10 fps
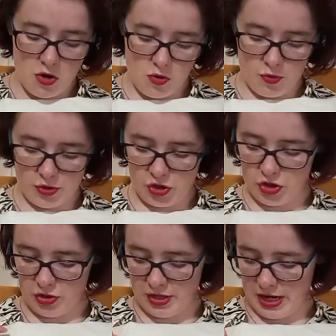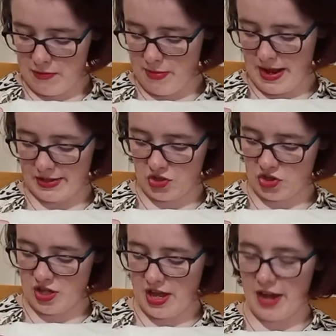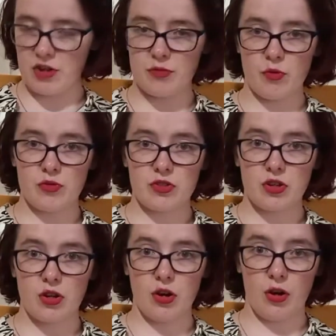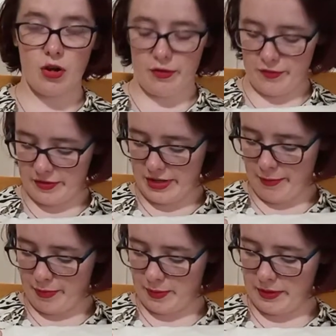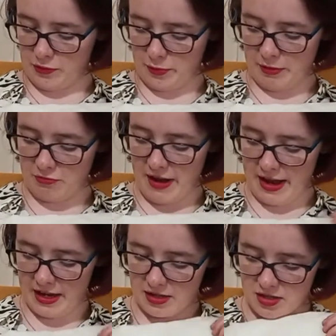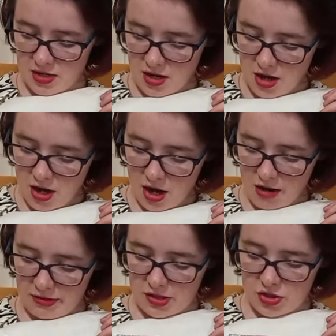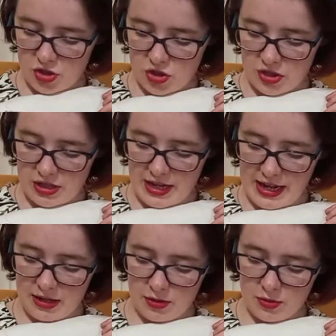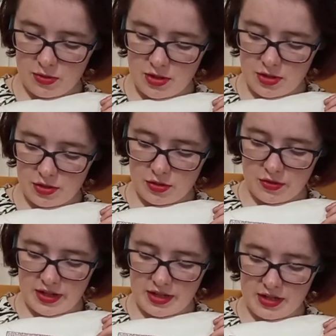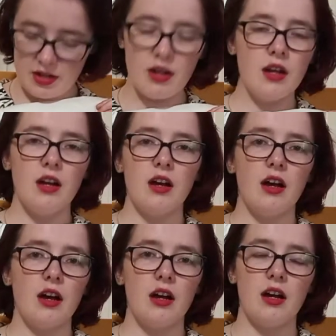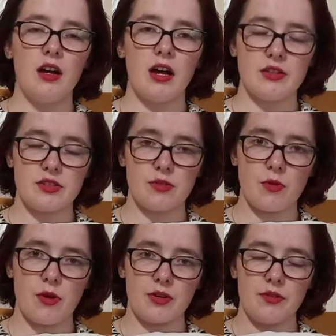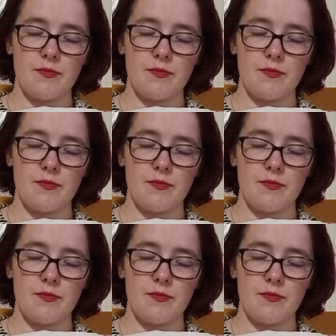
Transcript: or should I match the outermost colour? For example, it will be red, orange, yellow, green, and so on.